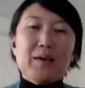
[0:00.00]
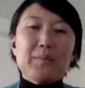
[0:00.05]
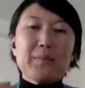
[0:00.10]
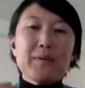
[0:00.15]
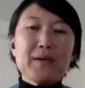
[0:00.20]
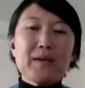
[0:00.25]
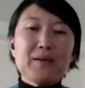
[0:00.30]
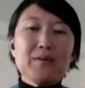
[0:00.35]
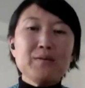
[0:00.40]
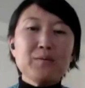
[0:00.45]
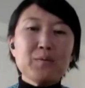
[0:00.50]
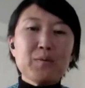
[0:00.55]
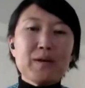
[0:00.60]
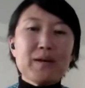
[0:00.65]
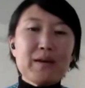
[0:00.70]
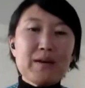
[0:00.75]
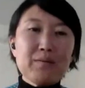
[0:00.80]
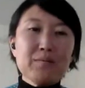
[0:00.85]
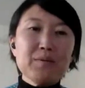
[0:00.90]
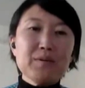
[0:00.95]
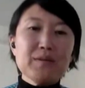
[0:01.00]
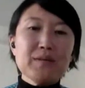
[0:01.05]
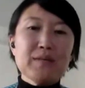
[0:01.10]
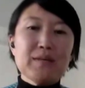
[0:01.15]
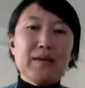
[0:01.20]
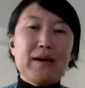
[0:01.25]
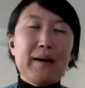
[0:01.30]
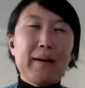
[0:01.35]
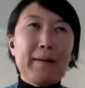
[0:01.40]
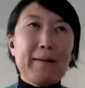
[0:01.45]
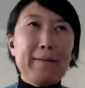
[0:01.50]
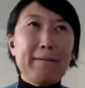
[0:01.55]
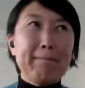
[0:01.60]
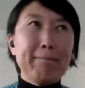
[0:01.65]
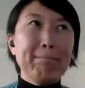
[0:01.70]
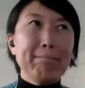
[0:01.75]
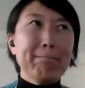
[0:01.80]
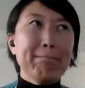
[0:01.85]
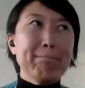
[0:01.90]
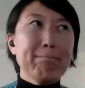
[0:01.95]
Because when I was
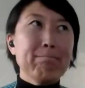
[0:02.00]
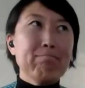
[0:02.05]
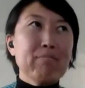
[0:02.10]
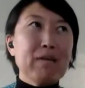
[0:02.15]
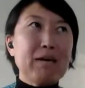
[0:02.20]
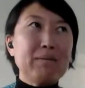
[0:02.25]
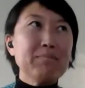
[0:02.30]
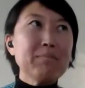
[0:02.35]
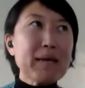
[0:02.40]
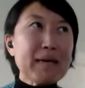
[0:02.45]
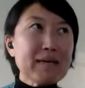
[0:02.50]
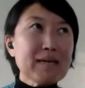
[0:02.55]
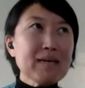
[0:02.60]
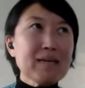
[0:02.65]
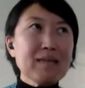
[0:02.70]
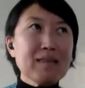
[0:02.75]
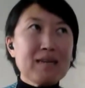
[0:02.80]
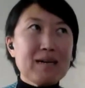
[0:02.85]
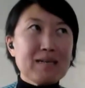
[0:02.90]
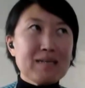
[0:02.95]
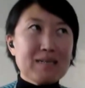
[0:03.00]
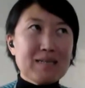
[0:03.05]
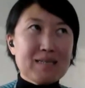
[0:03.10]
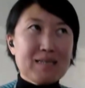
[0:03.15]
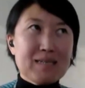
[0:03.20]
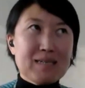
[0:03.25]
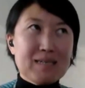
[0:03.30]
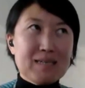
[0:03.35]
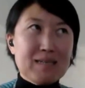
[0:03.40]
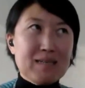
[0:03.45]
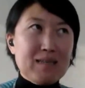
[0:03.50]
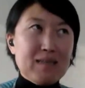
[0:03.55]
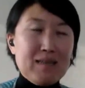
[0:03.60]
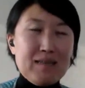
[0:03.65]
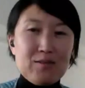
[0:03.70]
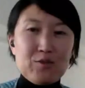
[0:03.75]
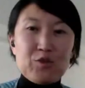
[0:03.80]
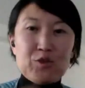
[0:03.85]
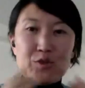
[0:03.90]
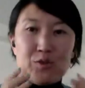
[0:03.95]
making that
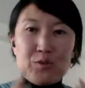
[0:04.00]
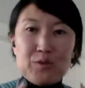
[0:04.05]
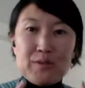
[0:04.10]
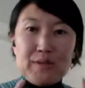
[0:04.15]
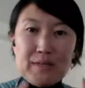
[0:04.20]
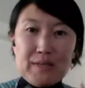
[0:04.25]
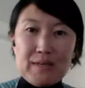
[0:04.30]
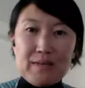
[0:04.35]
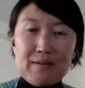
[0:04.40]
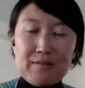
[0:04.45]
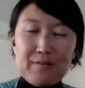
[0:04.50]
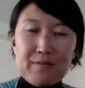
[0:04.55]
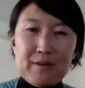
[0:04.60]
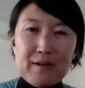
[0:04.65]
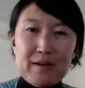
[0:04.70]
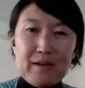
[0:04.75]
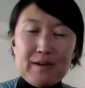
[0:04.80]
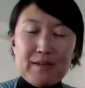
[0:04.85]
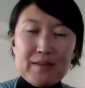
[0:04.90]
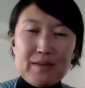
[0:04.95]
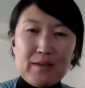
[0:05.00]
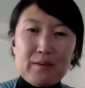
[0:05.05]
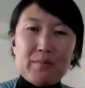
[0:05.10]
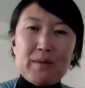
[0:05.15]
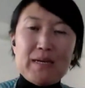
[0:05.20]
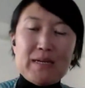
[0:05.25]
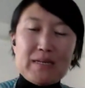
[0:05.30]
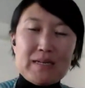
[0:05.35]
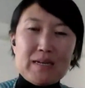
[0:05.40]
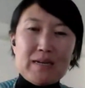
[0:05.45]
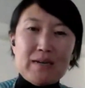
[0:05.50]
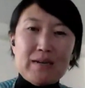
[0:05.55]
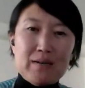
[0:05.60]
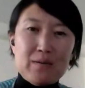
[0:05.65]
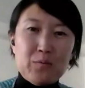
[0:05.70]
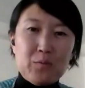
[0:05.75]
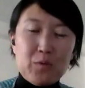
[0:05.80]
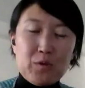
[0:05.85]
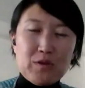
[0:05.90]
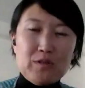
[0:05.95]
decision to leave the
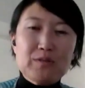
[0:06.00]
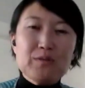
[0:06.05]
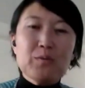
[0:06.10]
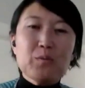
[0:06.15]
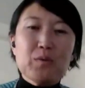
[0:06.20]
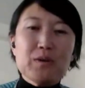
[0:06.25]
humanitarian world,